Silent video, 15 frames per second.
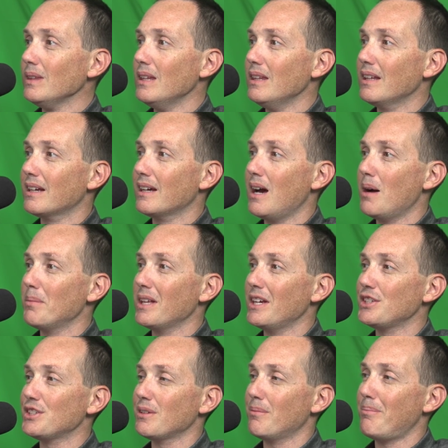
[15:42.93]
The
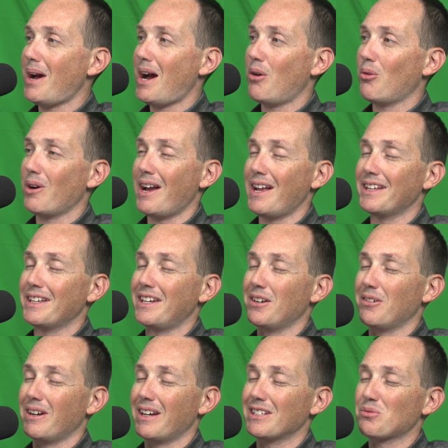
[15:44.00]
combination of power and
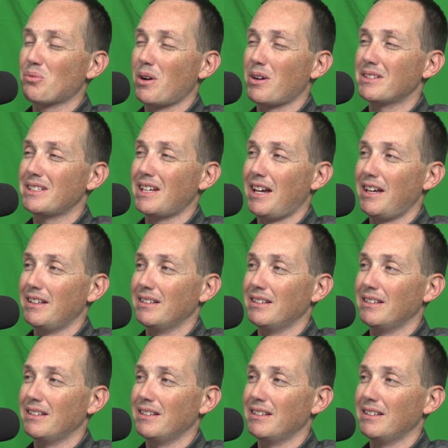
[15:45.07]
gearing is where it's at.